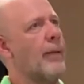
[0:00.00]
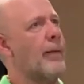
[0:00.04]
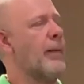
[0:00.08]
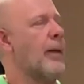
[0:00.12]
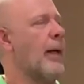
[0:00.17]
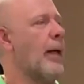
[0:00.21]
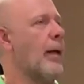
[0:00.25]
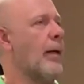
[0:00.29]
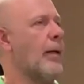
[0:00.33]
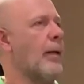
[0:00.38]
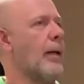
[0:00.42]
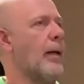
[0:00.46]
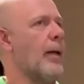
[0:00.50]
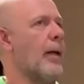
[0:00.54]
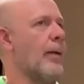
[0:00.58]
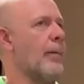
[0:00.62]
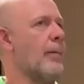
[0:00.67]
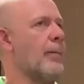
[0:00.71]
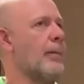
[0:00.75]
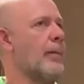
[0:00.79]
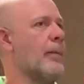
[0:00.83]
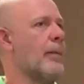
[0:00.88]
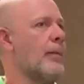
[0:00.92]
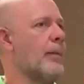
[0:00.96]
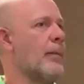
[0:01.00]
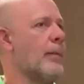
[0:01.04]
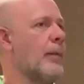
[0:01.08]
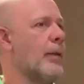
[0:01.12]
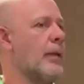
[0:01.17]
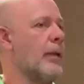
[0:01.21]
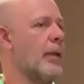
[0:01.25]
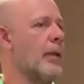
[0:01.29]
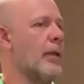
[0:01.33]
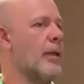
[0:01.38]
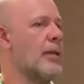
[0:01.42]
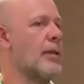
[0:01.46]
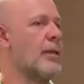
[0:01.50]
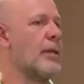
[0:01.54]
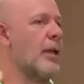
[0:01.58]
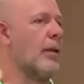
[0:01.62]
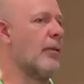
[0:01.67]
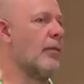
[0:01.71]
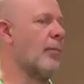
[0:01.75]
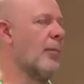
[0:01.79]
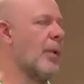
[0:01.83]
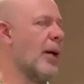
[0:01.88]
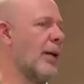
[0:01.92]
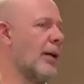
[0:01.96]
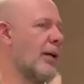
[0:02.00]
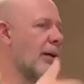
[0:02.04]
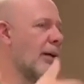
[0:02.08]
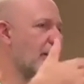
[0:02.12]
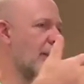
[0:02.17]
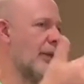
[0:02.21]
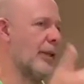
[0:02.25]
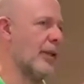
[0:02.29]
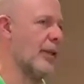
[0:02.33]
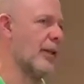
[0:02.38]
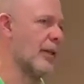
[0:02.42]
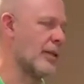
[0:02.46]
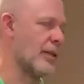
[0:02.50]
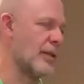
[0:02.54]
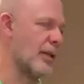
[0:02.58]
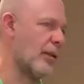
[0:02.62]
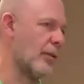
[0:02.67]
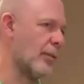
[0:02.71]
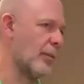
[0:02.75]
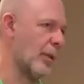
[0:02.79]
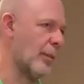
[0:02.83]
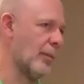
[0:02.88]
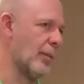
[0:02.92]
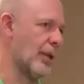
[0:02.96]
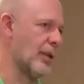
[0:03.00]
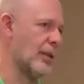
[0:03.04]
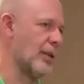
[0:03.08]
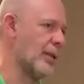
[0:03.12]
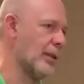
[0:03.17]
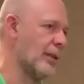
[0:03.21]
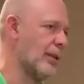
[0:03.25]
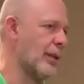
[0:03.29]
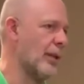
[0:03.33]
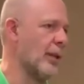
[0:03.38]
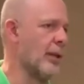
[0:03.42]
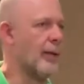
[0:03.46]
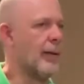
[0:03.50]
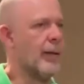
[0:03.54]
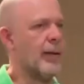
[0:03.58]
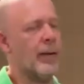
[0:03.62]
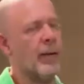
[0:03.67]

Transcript: then self-marketing, self-publicity,